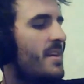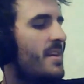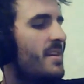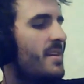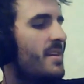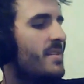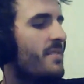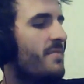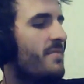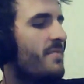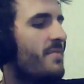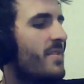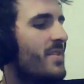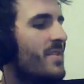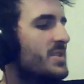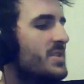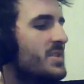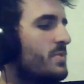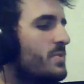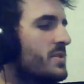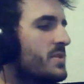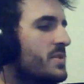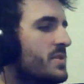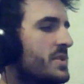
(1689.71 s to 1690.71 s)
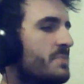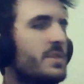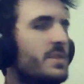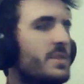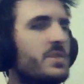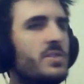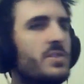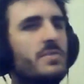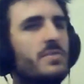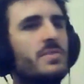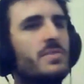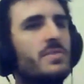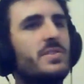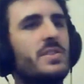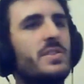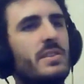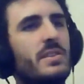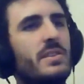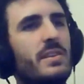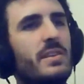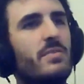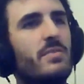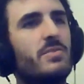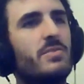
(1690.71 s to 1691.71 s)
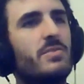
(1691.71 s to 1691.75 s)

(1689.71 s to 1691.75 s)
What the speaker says: like various Will Smith songs, and it'll